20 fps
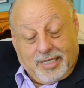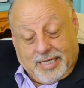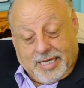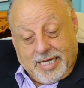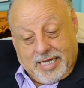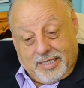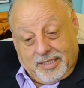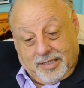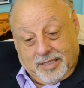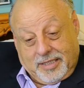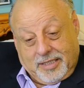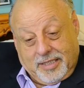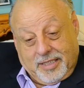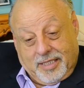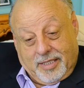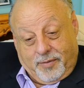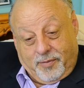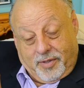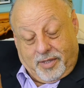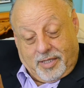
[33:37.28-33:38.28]
in Kansas
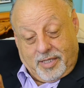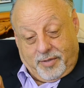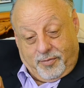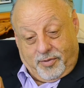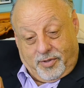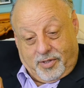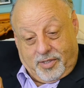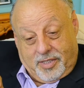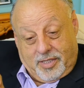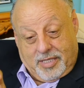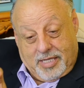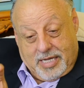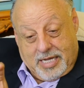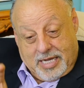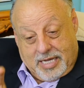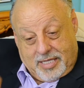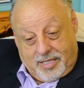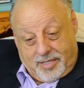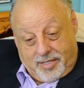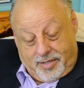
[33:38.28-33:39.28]
City, what they would they
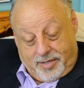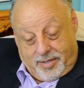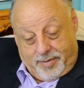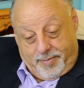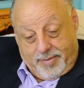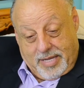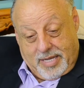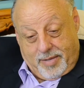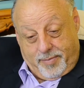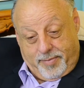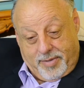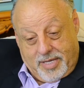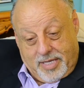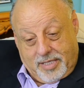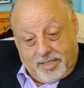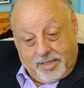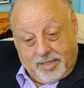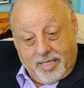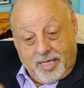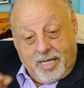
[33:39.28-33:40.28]
had the main
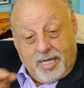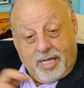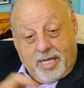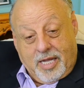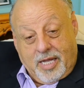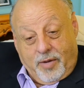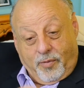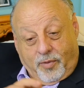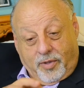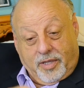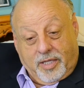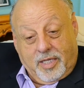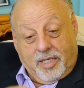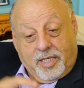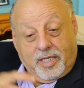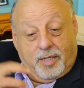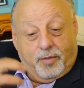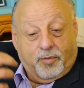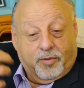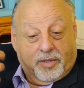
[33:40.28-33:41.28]
base, and what they
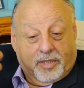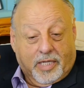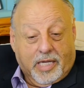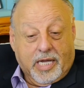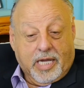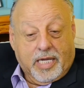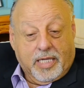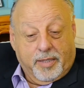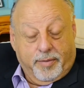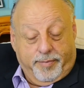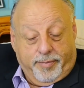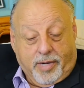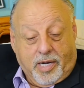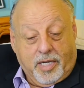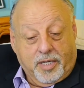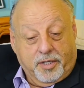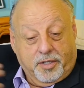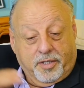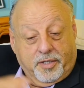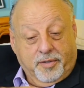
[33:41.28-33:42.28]
did was they had
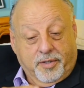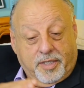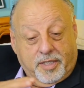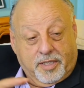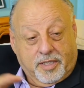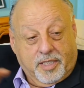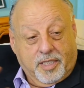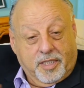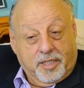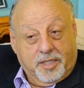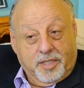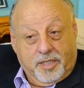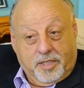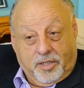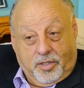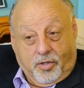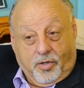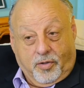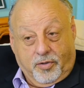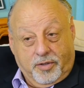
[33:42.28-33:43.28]
monitoring stations
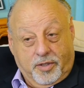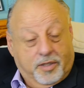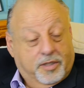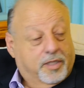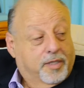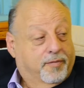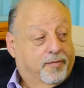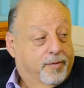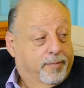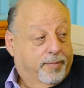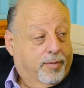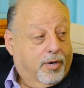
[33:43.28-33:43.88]
in all these different